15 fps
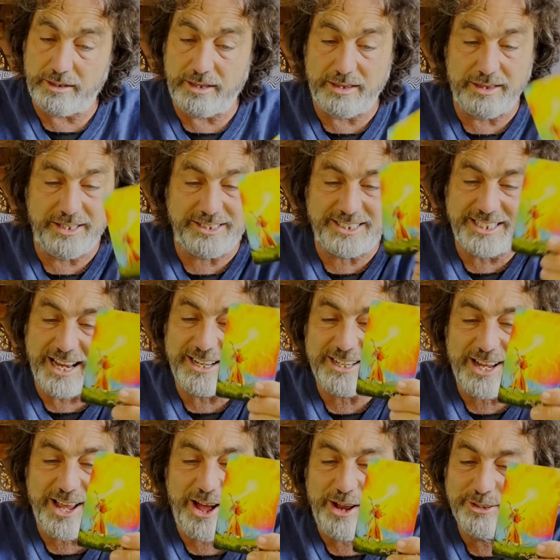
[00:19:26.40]
The
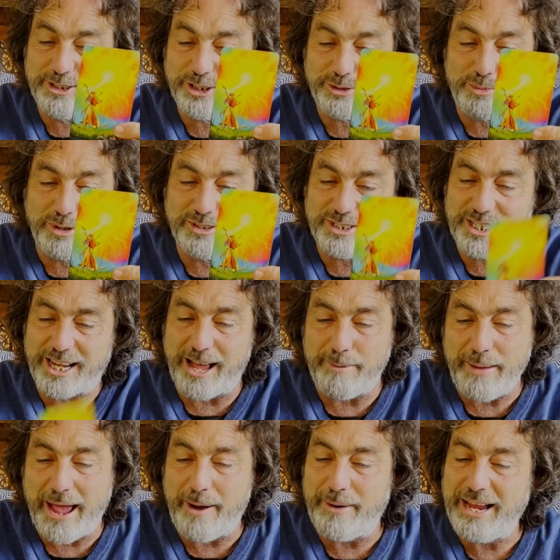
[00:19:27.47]
Sun card just wants to come
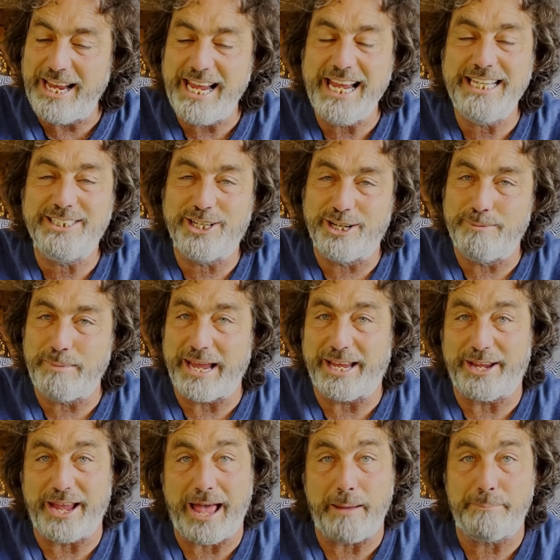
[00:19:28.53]
out. It is going to make
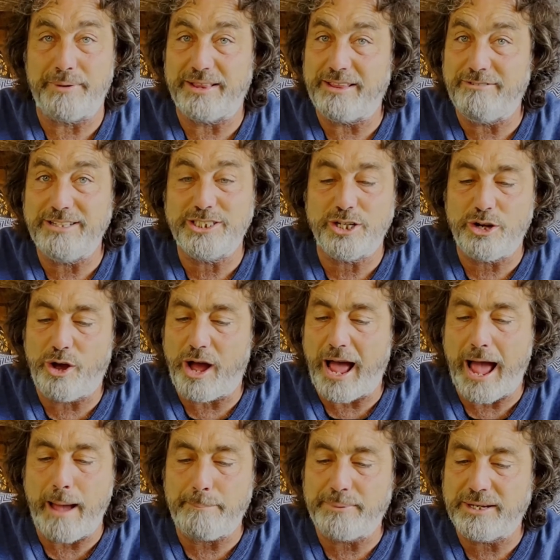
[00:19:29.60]
you happy. There is a lot of
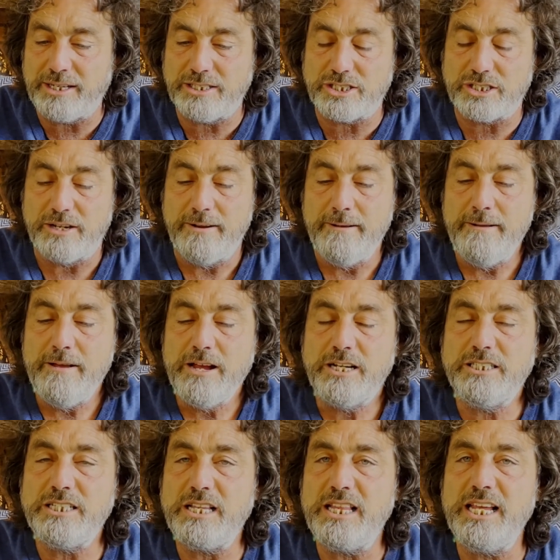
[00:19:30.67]
happiness
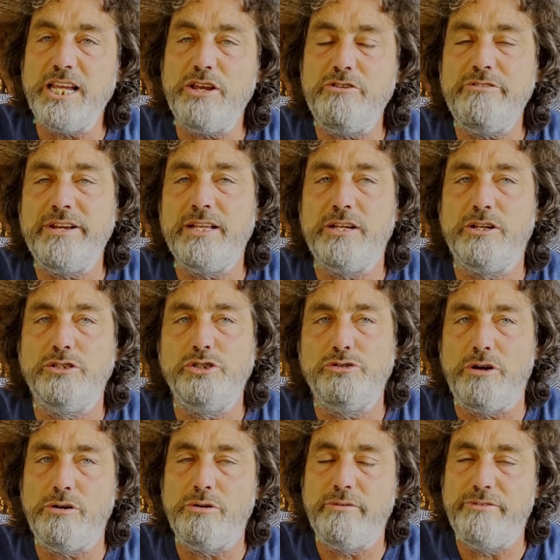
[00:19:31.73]
because I think you're in
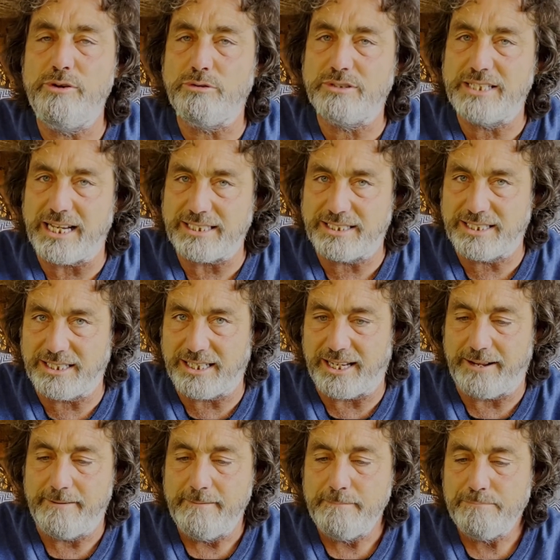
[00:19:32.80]
control of your destiny.
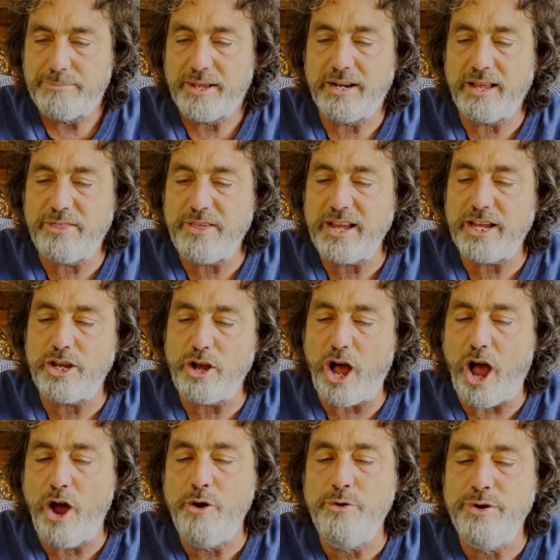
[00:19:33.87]
And I think you're
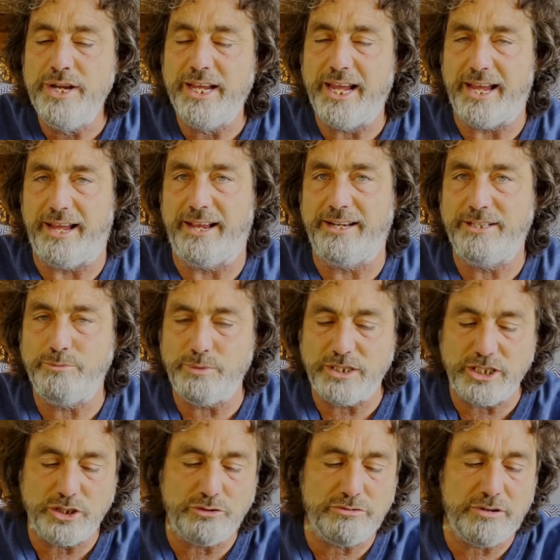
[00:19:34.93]
owning it, and which
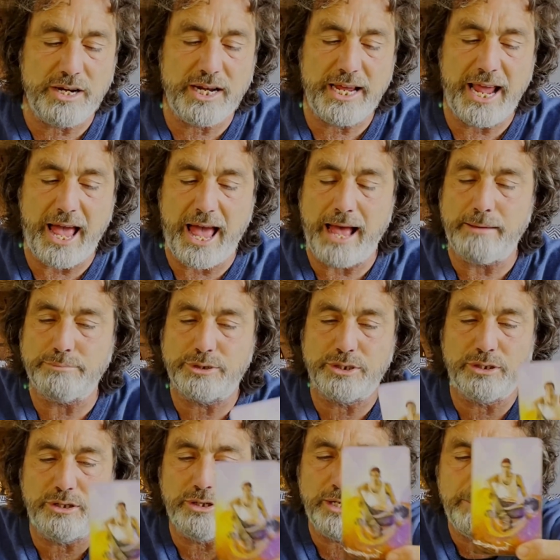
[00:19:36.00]
is really
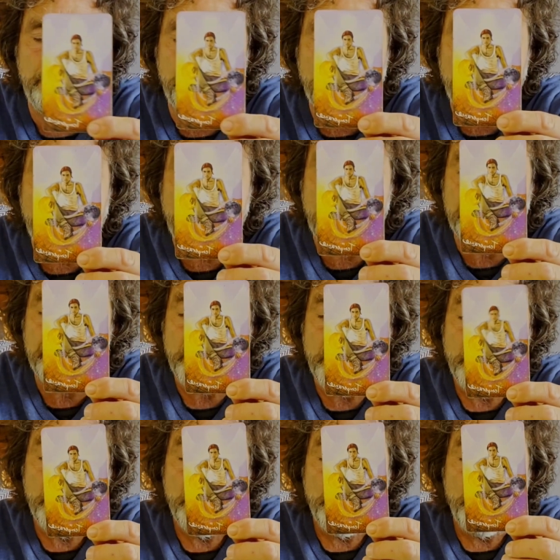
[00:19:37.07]
absolutely beautiful.
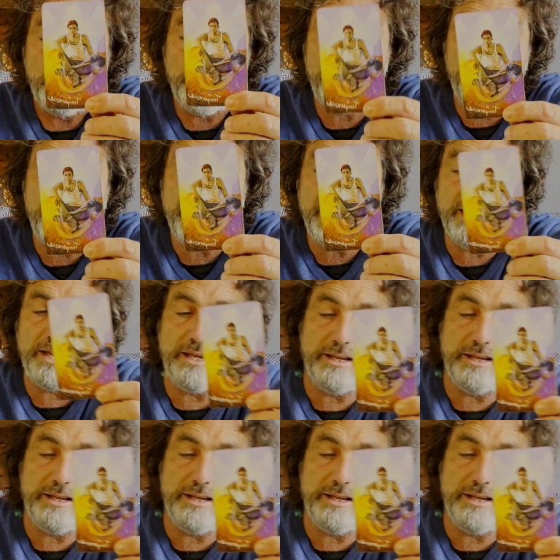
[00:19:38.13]
With the